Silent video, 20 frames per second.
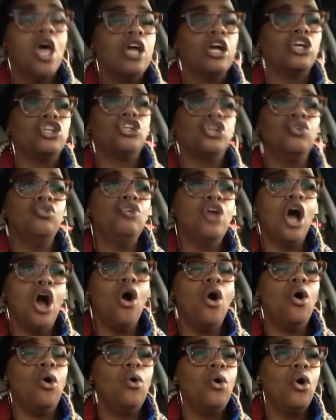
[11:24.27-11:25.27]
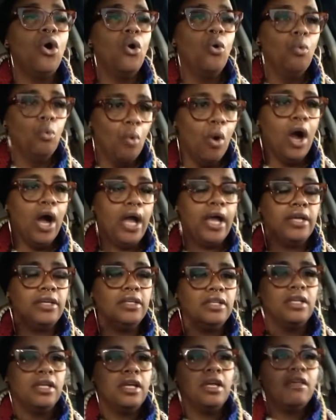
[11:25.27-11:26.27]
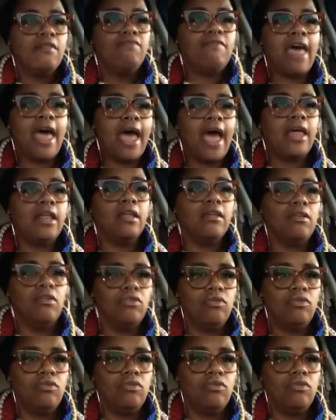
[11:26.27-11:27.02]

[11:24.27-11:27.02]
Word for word: Because you know, one, that